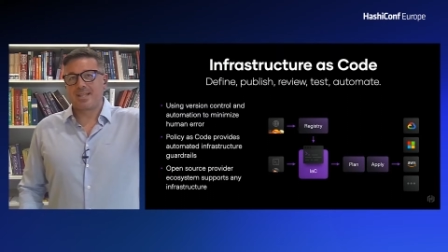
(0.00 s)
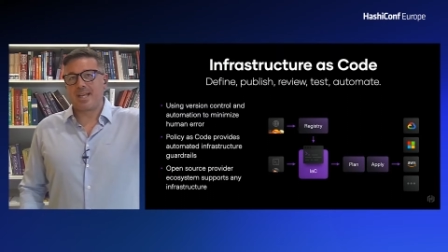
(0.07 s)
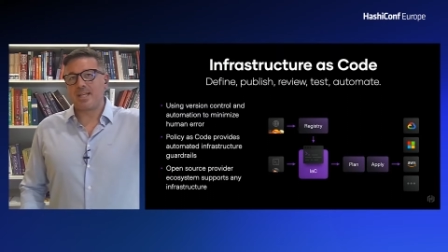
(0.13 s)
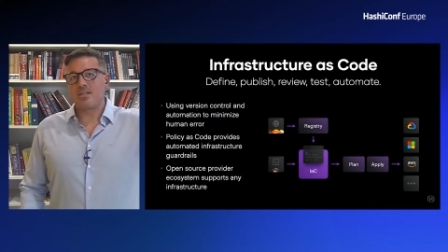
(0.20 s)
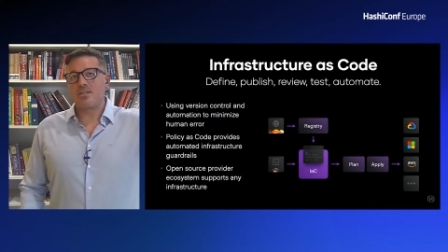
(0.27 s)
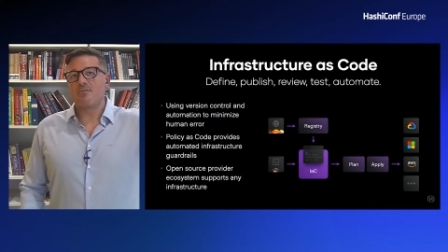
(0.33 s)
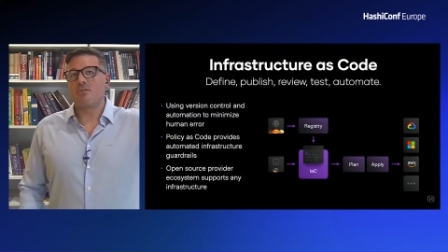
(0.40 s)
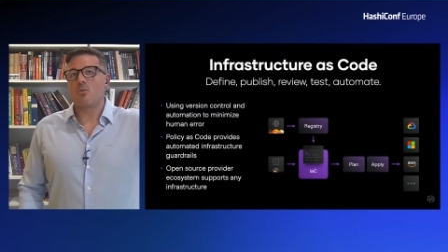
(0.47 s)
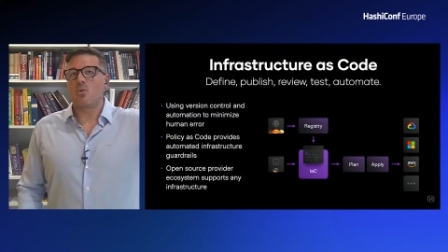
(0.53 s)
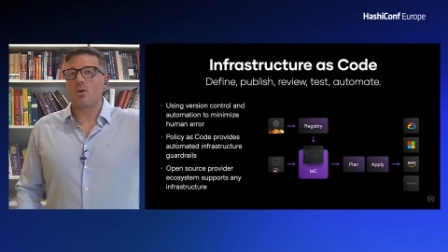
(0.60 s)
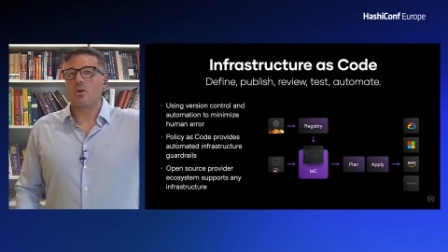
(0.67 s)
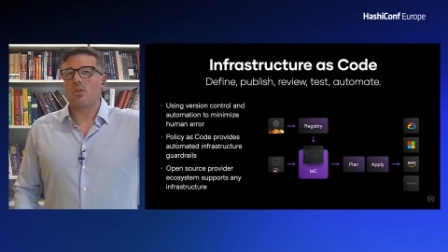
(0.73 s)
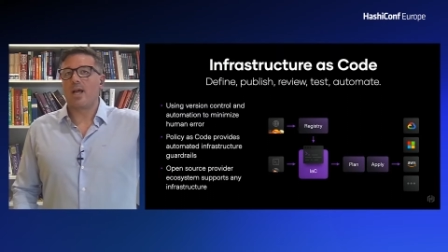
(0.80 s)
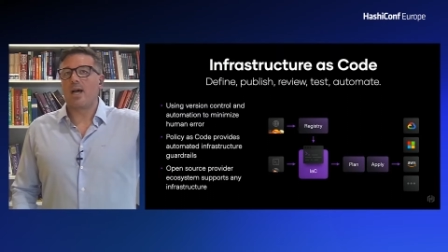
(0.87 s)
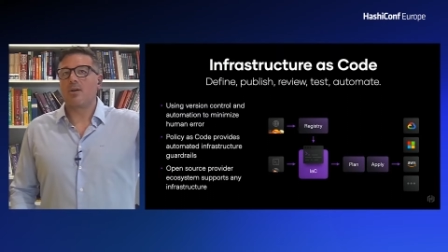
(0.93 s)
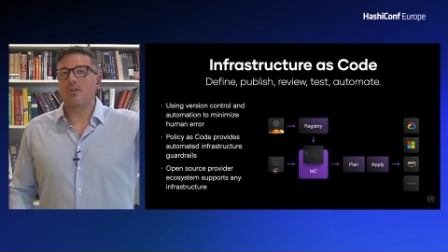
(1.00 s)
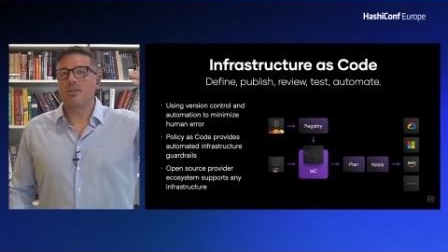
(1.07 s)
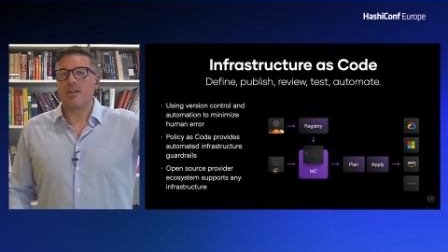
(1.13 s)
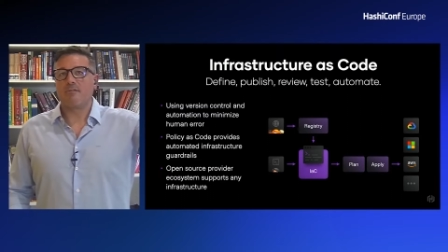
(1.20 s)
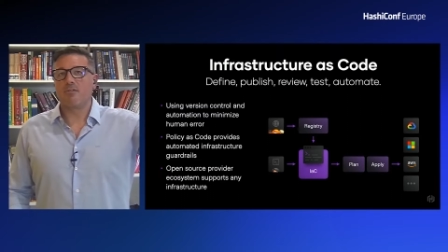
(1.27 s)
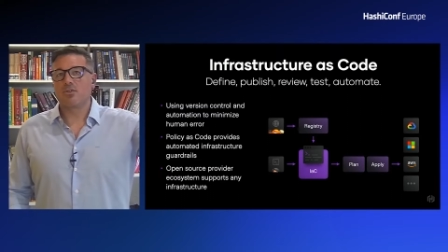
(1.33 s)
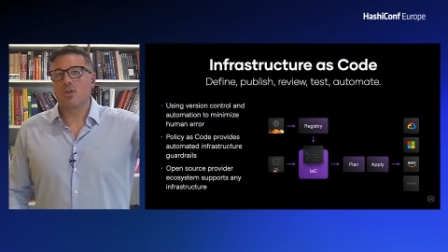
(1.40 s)
state of the world out in
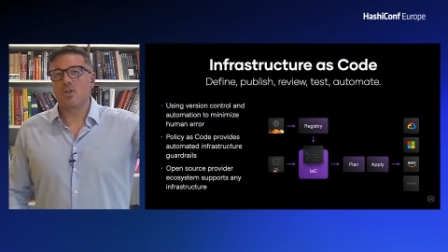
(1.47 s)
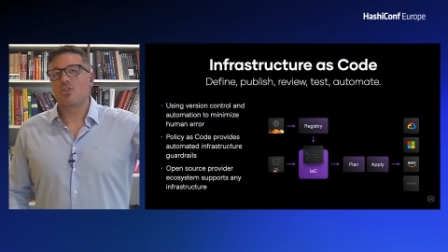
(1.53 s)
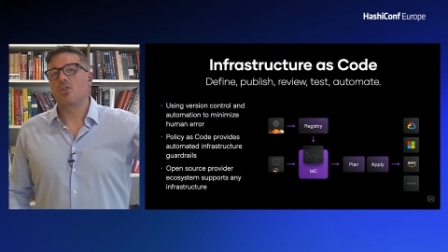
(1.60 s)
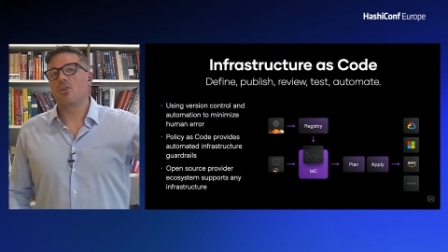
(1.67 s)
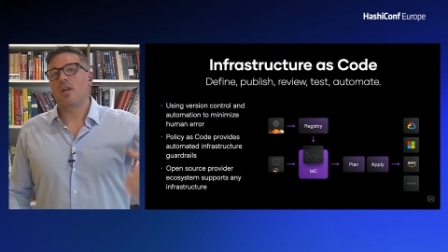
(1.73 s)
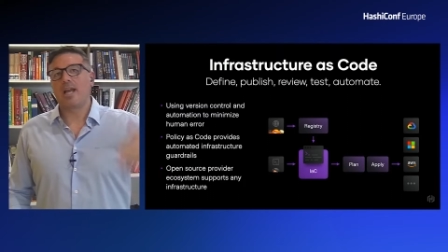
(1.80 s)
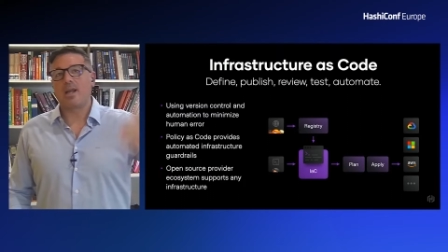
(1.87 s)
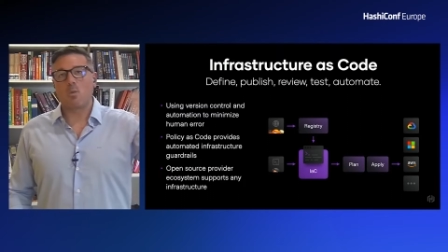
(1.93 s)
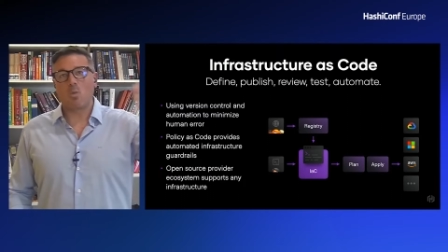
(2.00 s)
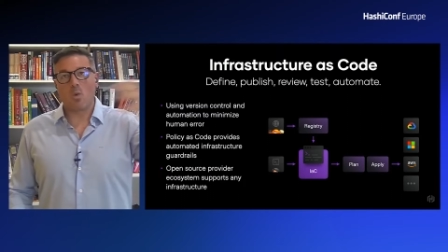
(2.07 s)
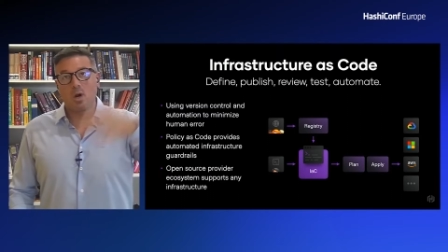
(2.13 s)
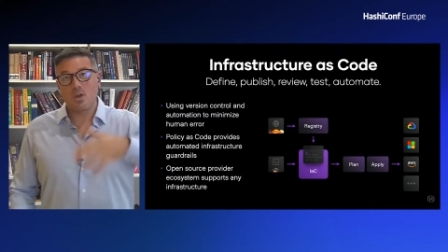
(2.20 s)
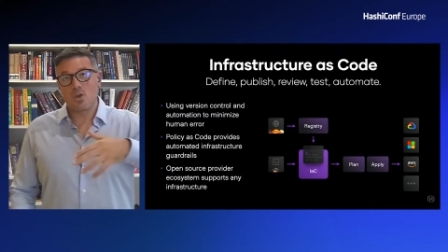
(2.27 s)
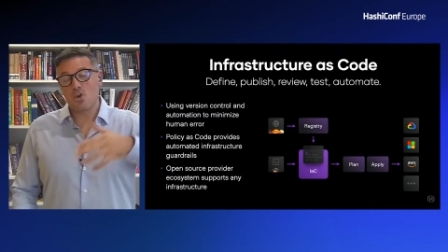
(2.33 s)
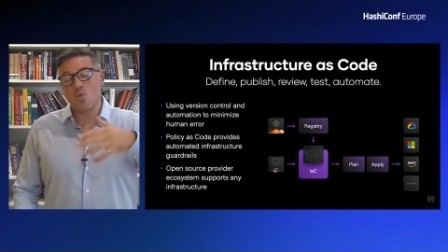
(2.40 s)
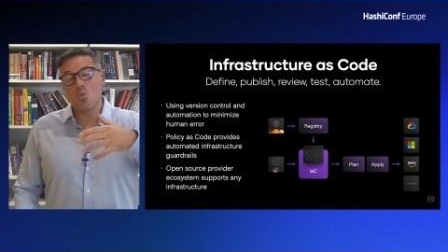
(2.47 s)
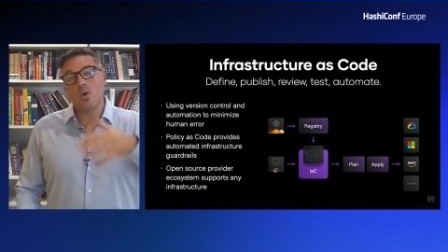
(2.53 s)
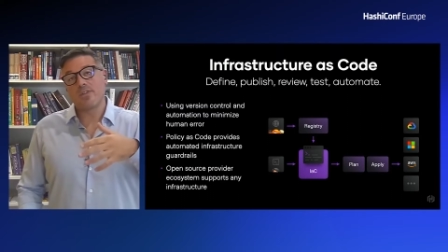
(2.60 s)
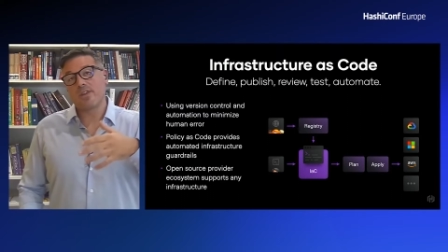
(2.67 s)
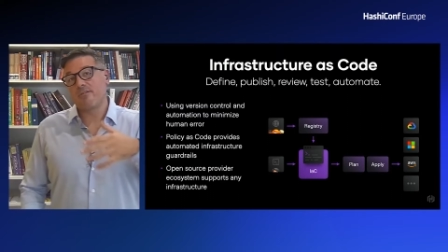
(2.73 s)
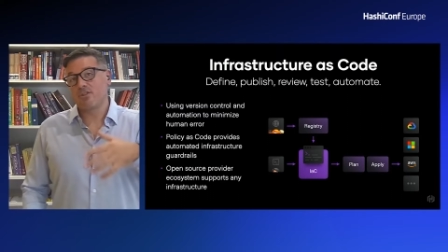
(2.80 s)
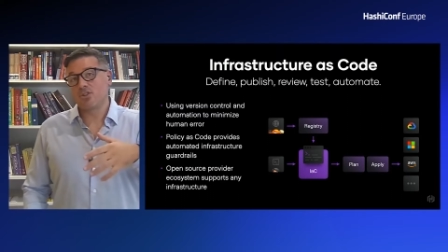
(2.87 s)
the infrastructure and what you
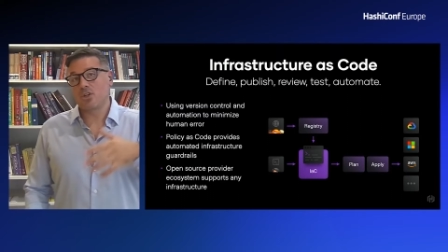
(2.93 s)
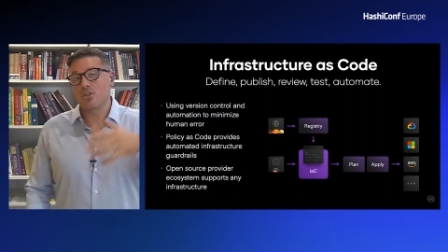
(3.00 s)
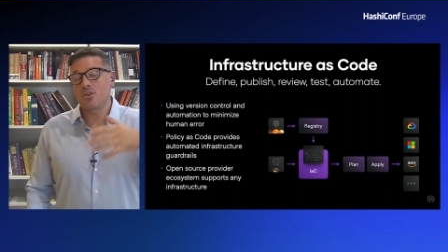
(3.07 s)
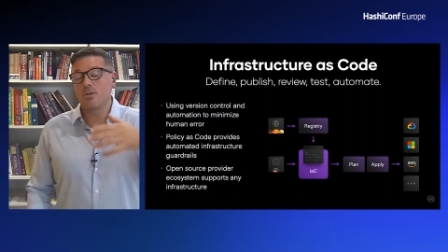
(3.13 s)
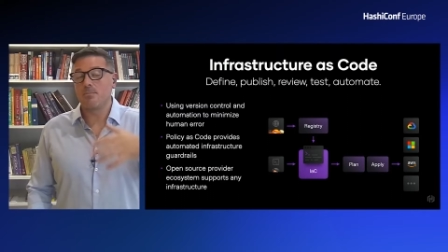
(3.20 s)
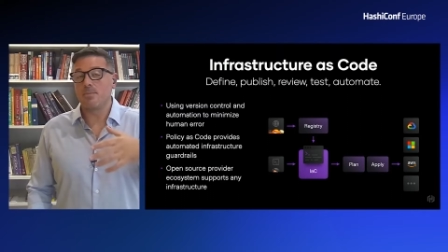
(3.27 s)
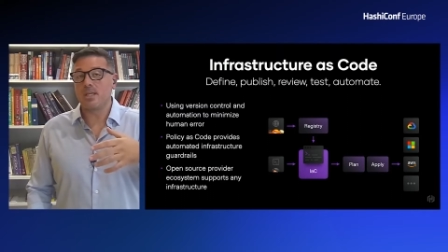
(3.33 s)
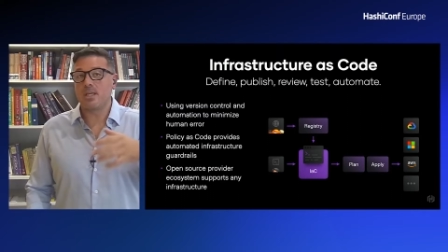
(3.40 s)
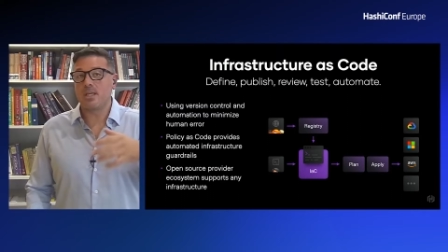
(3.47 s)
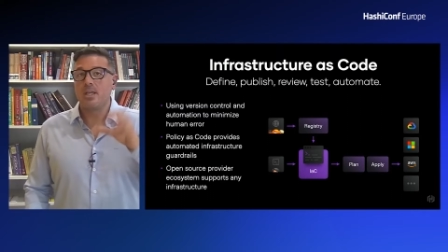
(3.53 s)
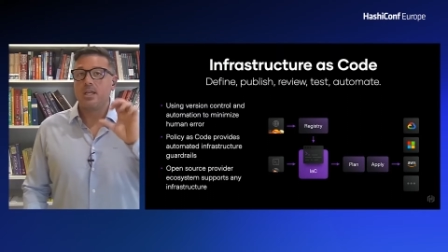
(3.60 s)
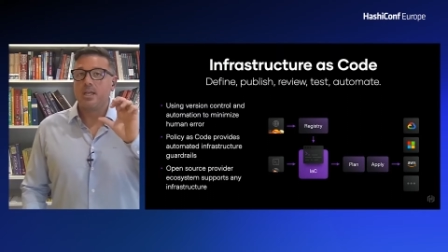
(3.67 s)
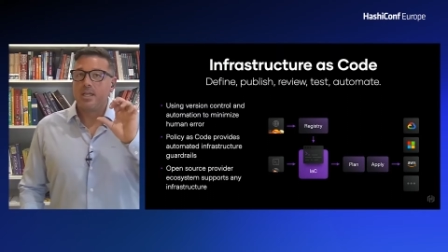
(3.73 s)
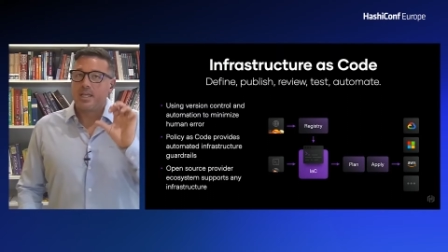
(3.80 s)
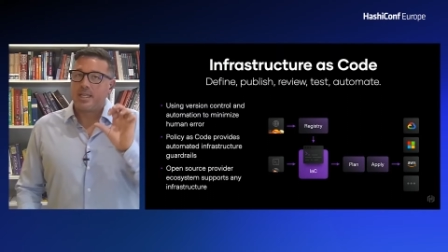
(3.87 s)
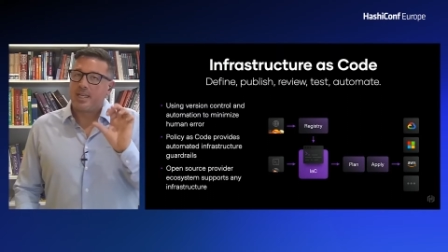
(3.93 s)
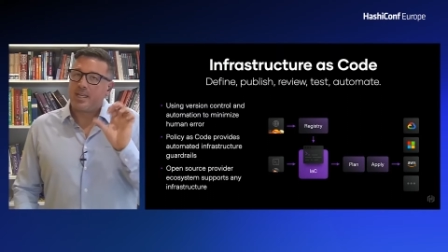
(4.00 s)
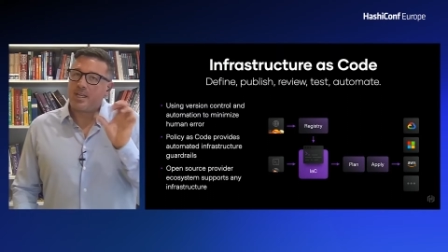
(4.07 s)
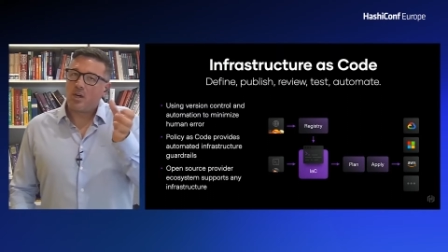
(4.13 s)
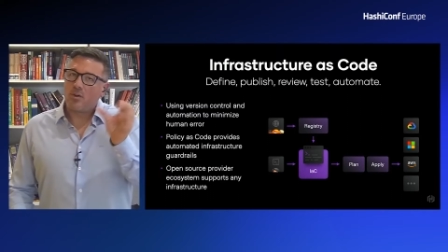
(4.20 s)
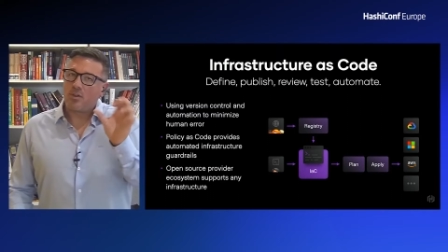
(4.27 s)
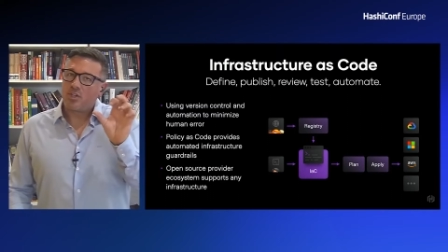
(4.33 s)
want that infrastructure to be,
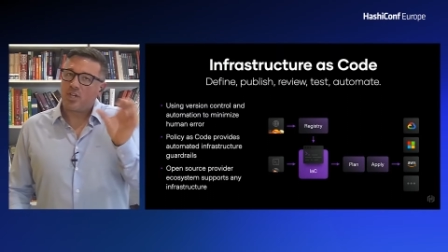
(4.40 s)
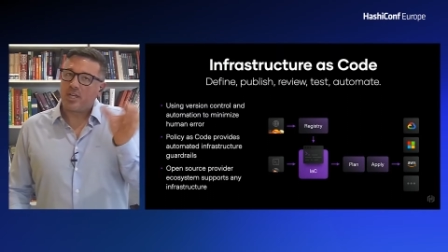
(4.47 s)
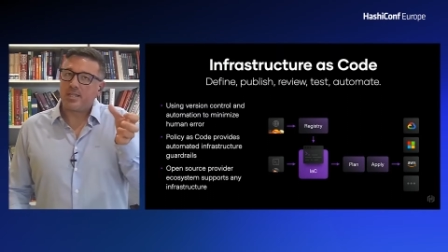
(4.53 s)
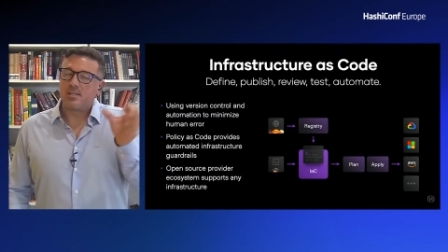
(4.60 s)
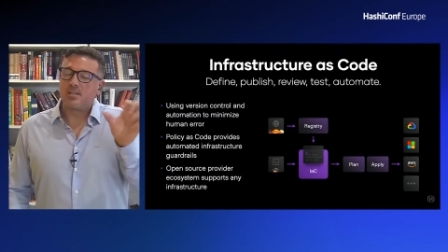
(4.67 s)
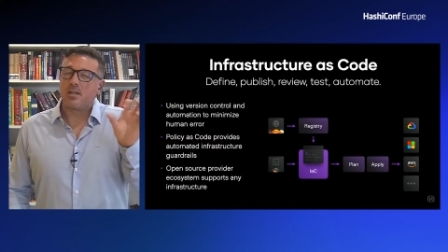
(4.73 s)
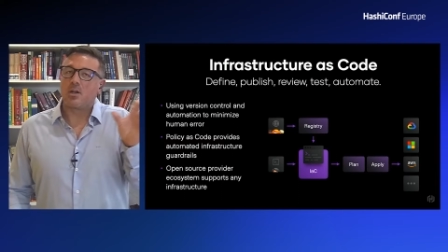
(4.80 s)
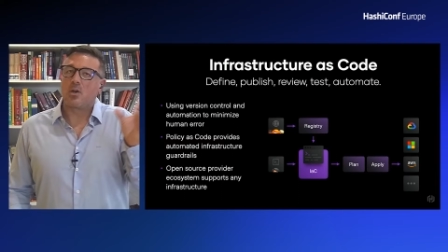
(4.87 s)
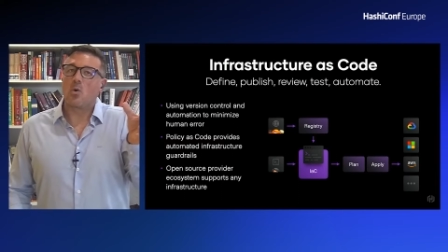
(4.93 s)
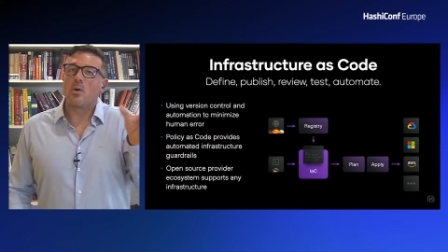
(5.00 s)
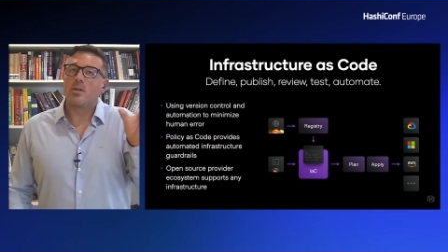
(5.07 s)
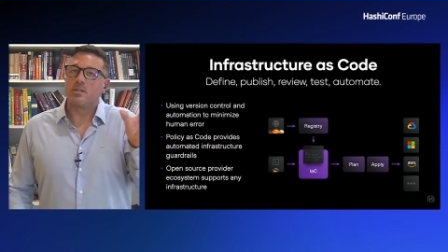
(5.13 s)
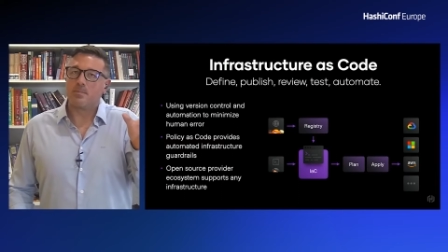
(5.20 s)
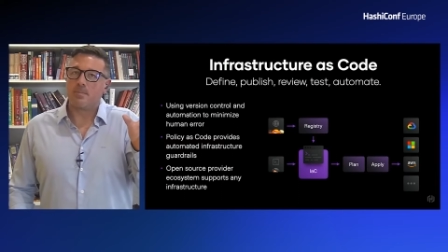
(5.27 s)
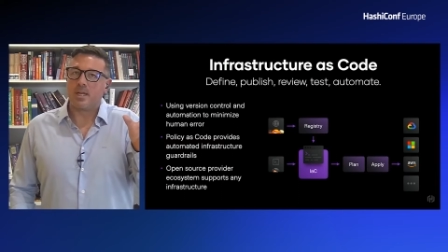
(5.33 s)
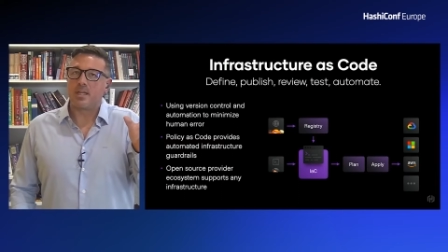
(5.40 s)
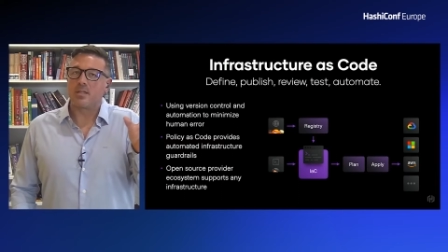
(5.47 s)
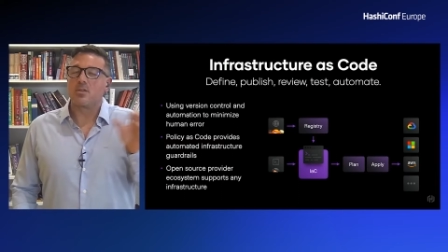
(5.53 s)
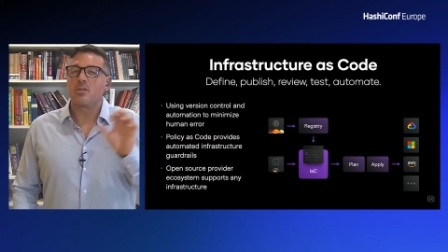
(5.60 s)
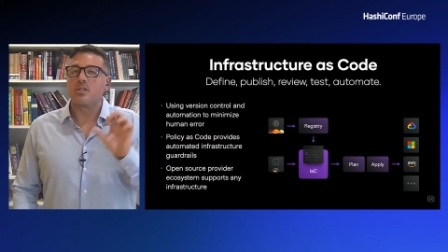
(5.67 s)
here are the changes that are going to make.